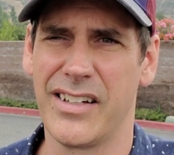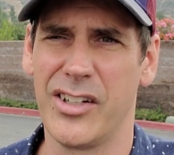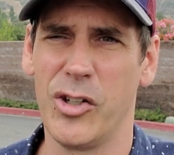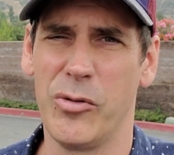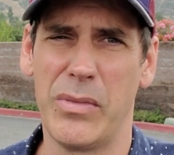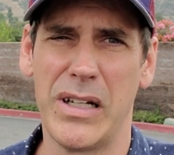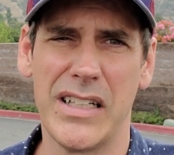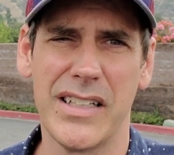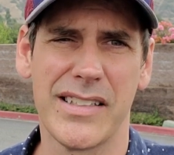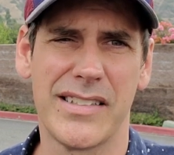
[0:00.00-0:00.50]

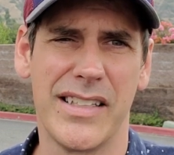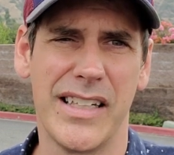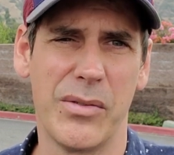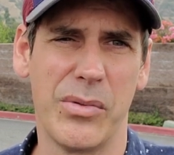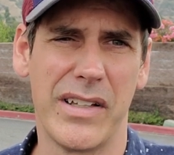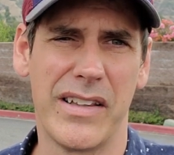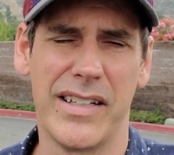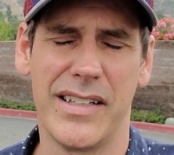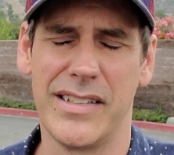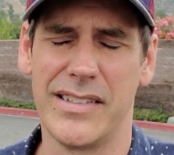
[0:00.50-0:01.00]
humility
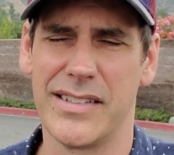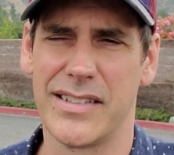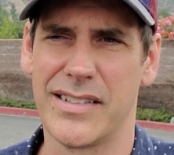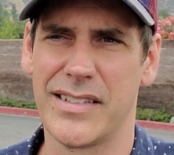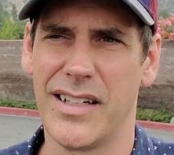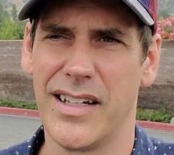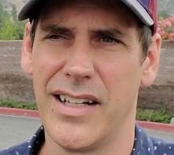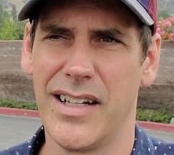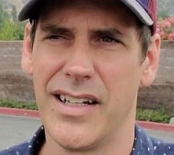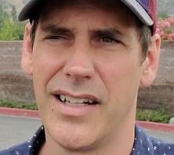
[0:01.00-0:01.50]
with
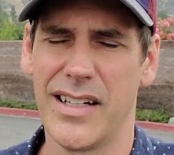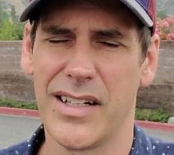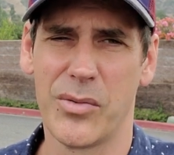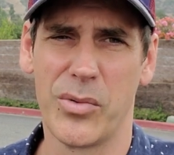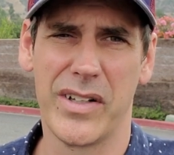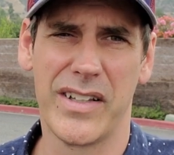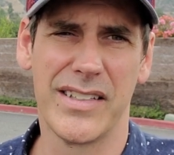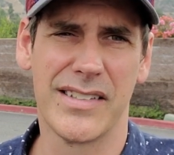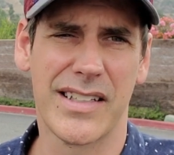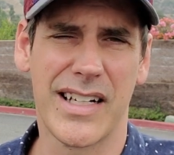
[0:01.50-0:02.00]

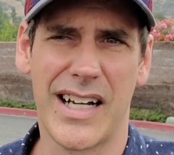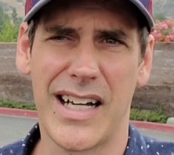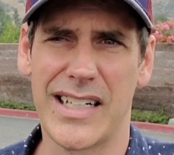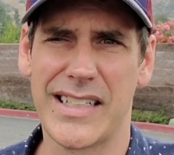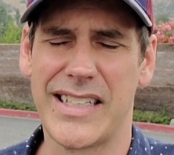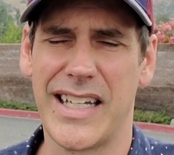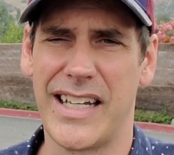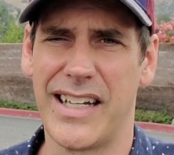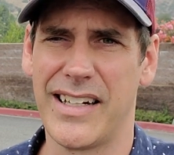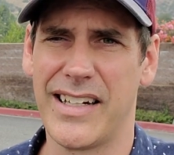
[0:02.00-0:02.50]
his
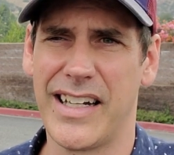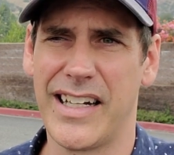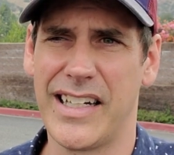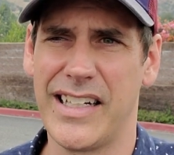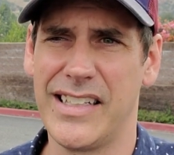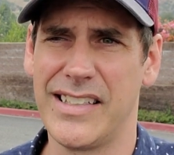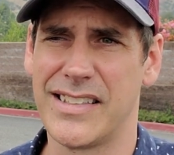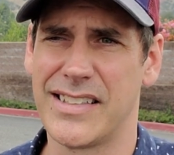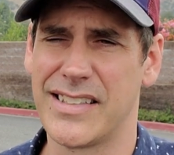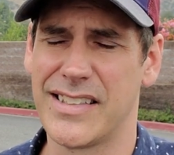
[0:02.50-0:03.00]
content,
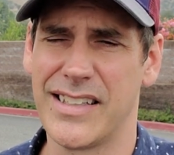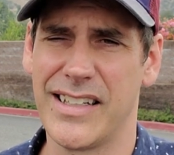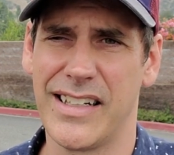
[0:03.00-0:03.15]
and he's